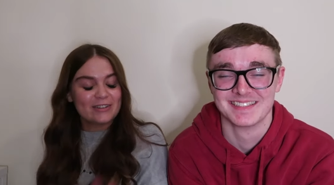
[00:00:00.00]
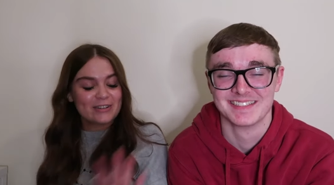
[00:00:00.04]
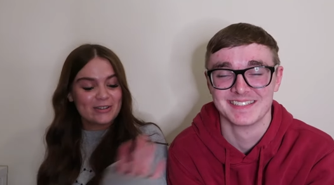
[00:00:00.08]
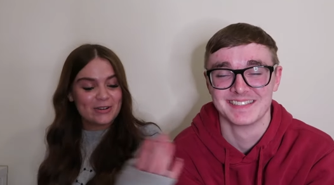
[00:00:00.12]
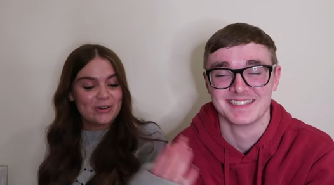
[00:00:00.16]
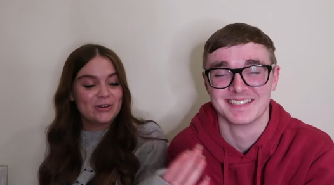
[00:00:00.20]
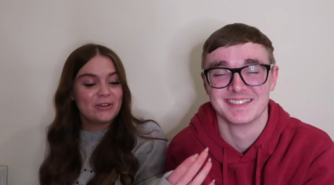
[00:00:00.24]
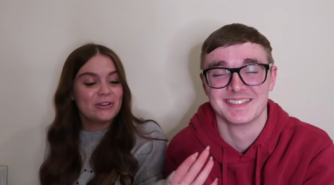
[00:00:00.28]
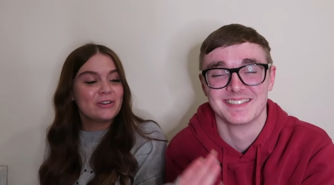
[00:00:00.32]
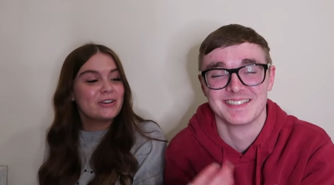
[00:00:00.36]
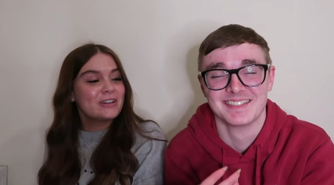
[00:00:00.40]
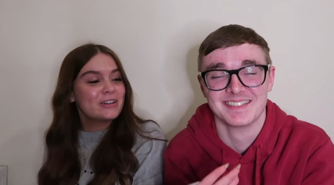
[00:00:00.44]
Speaker 1: you're
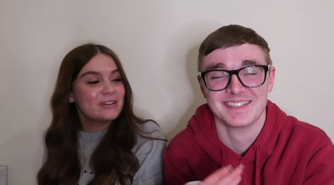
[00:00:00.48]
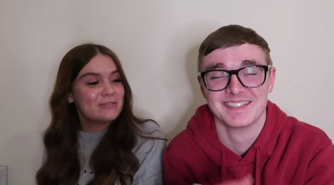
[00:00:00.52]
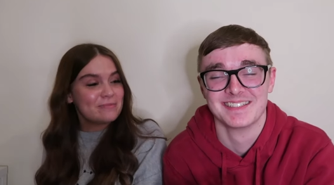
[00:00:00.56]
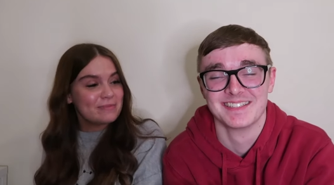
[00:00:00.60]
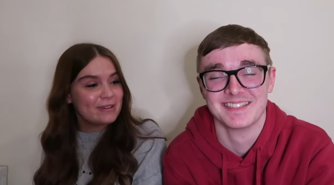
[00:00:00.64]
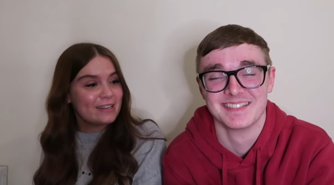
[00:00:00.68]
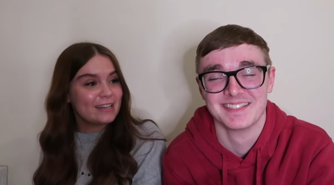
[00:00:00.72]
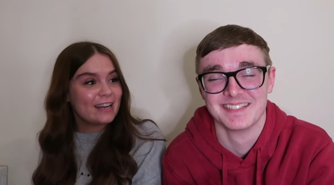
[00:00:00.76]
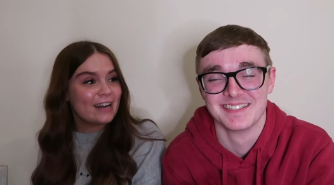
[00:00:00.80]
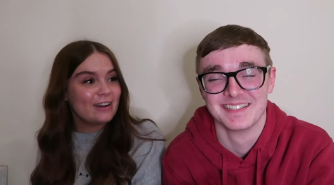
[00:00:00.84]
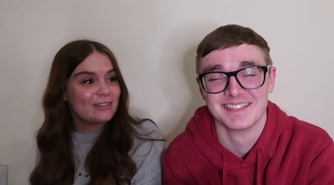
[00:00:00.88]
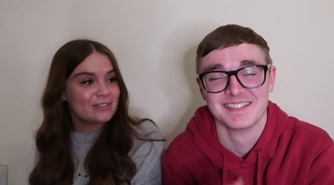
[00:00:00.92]
annoying
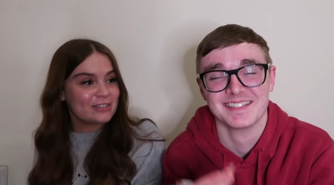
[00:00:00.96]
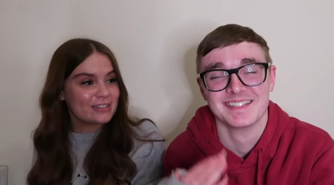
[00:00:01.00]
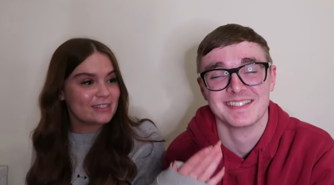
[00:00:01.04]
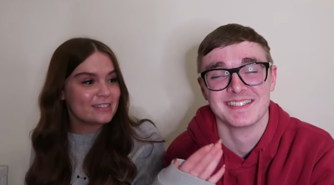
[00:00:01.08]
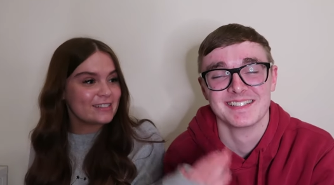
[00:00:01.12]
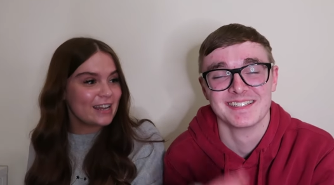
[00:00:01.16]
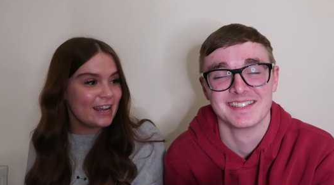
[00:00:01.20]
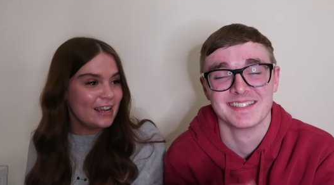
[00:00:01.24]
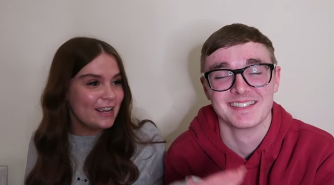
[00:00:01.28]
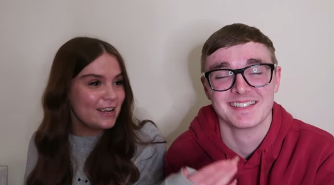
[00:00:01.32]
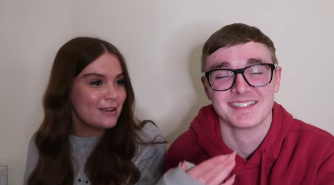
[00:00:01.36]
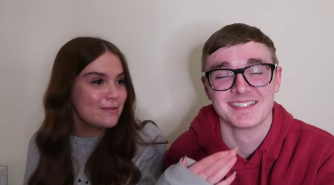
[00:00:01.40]
me now. Just
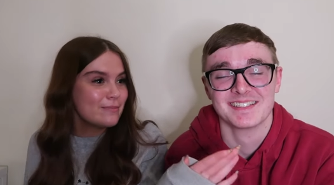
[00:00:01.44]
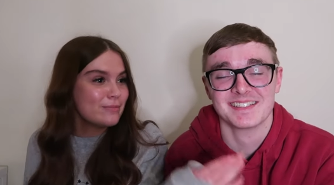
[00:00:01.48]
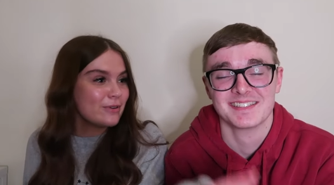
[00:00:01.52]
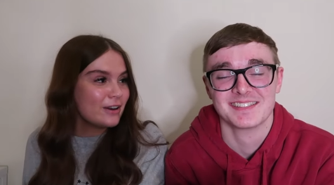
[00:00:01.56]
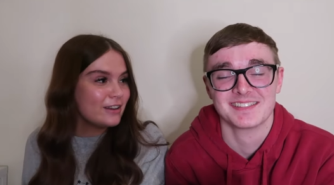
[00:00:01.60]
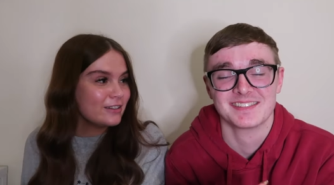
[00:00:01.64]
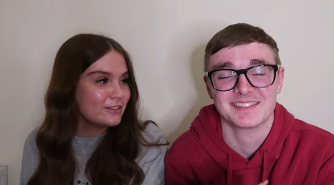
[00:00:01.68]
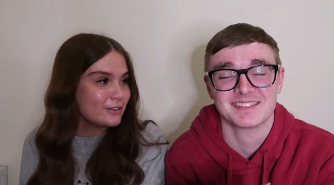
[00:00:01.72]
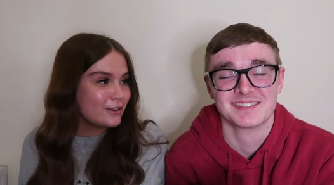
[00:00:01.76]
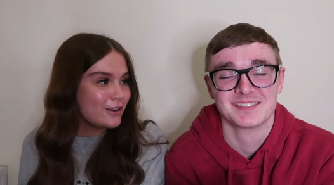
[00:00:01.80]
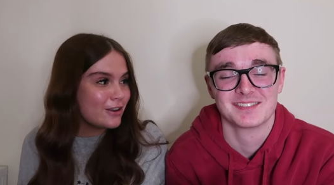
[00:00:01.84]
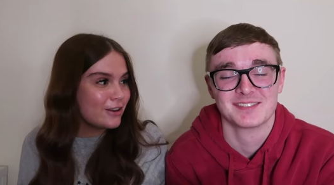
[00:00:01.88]
take your
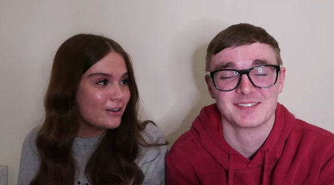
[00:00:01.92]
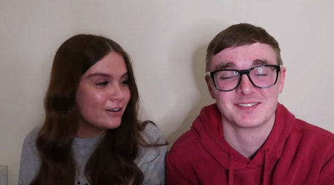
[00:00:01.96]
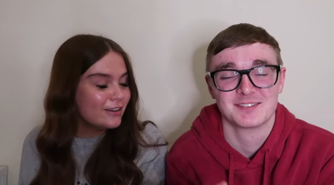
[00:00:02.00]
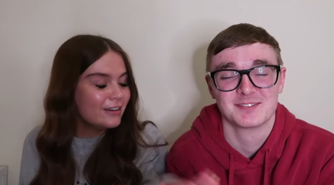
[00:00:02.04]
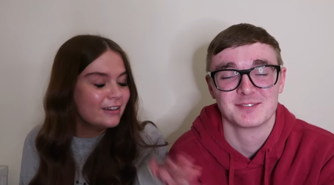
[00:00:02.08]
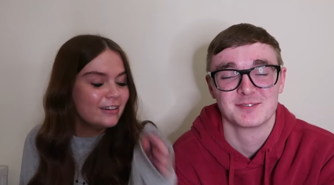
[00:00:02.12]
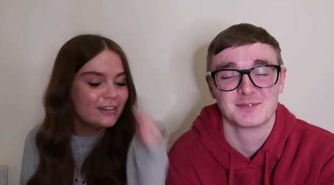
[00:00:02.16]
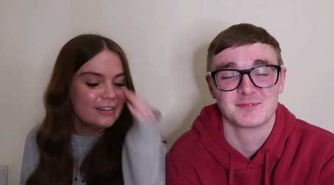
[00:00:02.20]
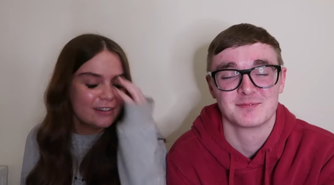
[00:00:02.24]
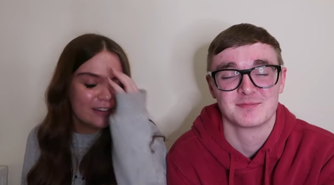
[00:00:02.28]
present.